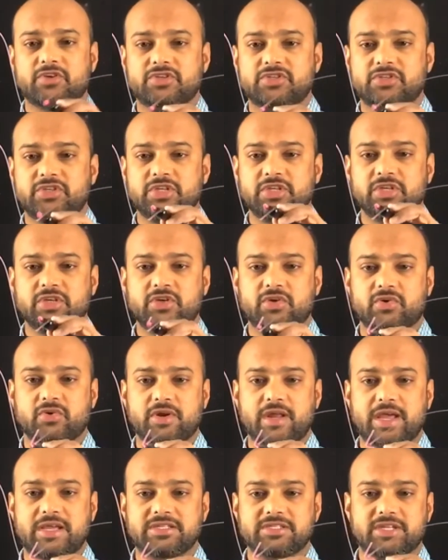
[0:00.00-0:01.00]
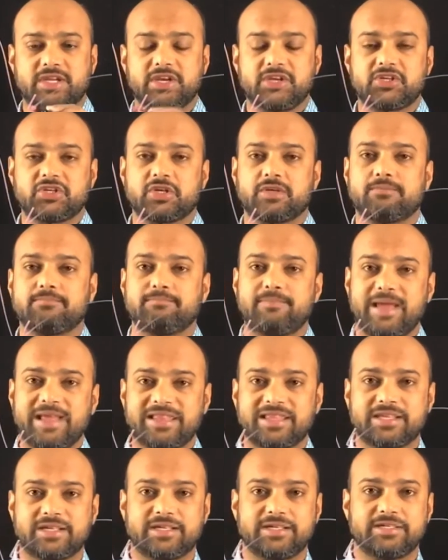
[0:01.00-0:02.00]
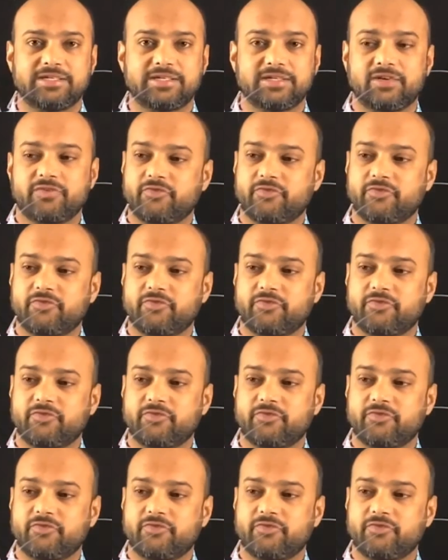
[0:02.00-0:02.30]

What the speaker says: synchronization method